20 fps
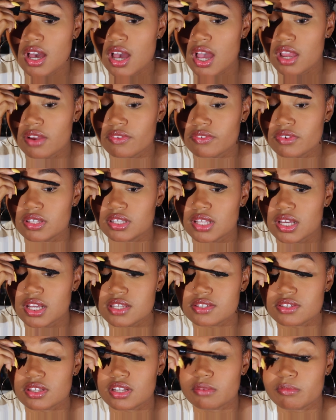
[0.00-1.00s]
I
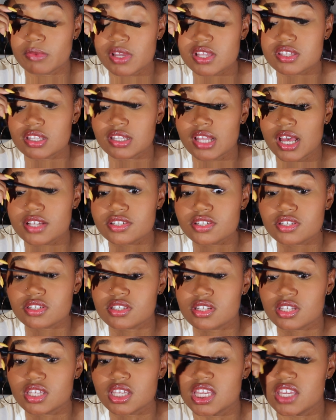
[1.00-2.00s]
realize that it makes the
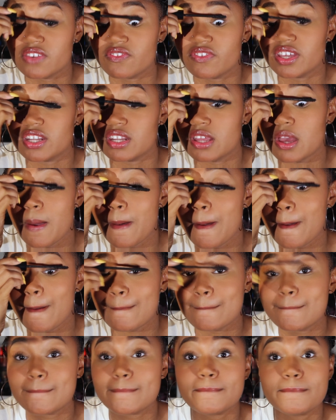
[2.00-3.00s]
lashes look even
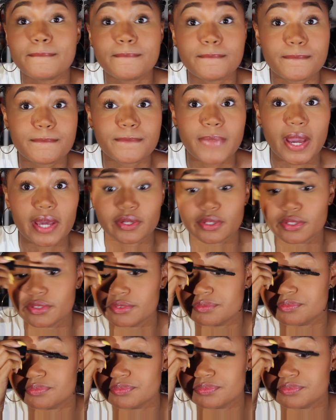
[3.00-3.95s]
better.